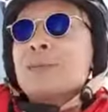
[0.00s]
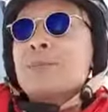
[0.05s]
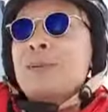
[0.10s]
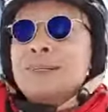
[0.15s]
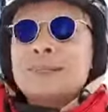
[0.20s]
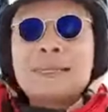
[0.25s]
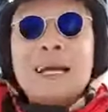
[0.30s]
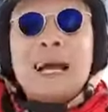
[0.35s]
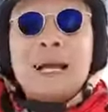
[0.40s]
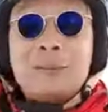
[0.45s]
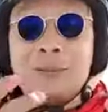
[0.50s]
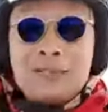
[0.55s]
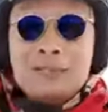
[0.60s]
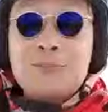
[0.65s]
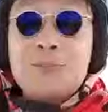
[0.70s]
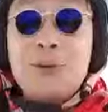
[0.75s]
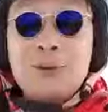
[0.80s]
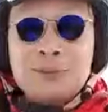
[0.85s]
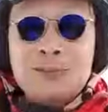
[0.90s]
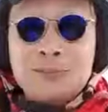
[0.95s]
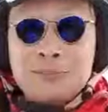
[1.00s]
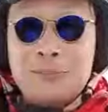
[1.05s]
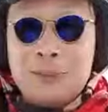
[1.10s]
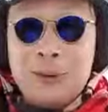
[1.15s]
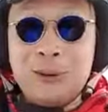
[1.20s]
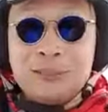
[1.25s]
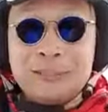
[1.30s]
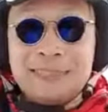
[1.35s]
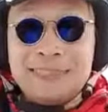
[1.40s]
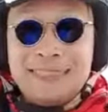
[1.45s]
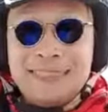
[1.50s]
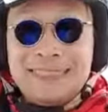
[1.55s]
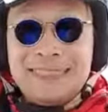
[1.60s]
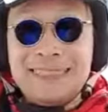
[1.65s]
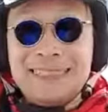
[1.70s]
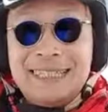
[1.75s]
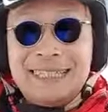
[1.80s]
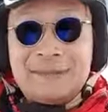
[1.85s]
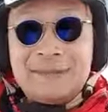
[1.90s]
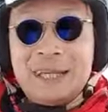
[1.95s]
But time is most important,
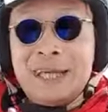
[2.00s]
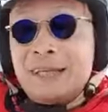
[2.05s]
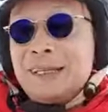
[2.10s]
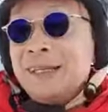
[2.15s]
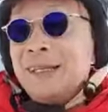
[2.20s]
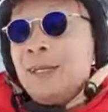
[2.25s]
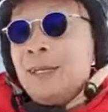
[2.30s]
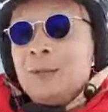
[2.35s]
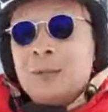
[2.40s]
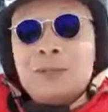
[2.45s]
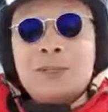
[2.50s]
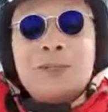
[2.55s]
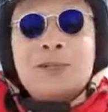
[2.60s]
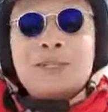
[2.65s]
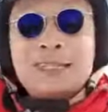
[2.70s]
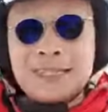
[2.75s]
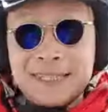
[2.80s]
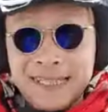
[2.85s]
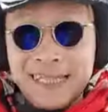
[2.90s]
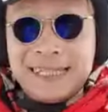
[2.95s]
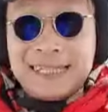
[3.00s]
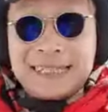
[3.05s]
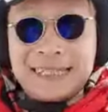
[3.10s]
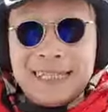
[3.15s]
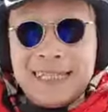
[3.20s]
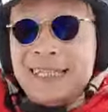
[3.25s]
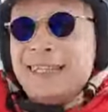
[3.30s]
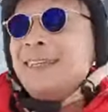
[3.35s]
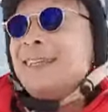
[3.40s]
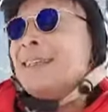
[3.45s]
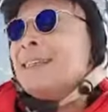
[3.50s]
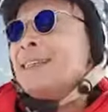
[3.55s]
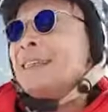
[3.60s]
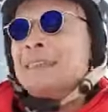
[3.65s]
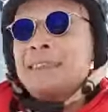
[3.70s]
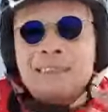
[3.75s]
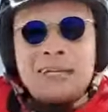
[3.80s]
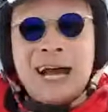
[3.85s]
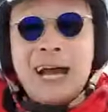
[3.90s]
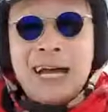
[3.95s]
isn't it, right? When you're 60,
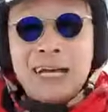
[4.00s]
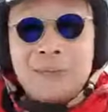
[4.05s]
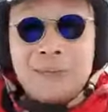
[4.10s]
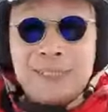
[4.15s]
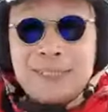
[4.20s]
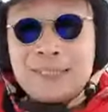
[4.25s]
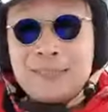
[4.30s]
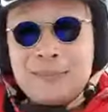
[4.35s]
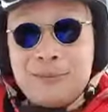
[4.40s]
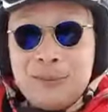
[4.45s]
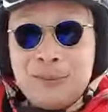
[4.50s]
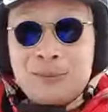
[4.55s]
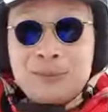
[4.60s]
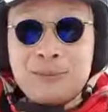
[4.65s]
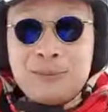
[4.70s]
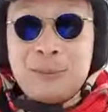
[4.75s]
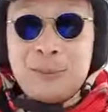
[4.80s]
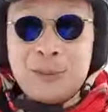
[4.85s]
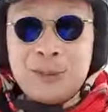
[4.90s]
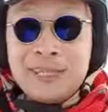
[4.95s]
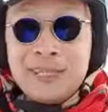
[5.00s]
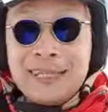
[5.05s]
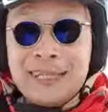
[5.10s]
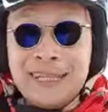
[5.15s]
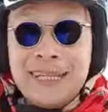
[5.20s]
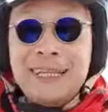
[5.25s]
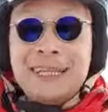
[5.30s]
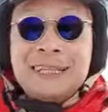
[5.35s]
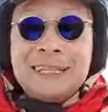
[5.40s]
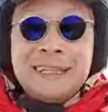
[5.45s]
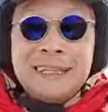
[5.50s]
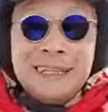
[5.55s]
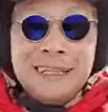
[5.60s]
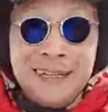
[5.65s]
time is the most important thing,